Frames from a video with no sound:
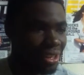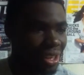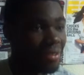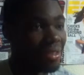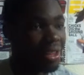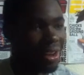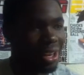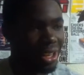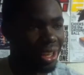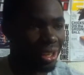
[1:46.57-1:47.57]
And even though
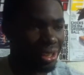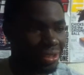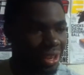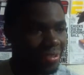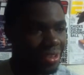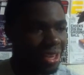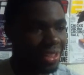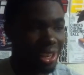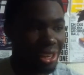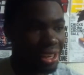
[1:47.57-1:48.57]
I did get drafted, and I
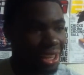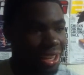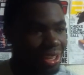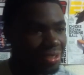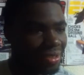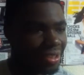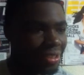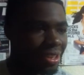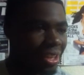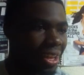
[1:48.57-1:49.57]
thank the Yankees for
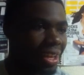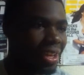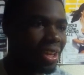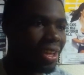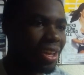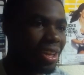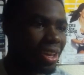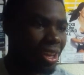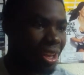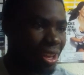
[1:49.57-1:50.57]
doing that,
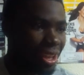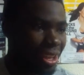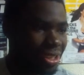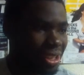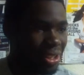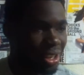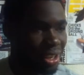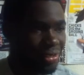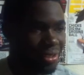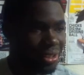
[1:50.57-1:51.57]
it still
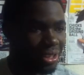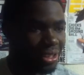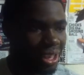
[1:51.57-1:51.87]
doesn't feel the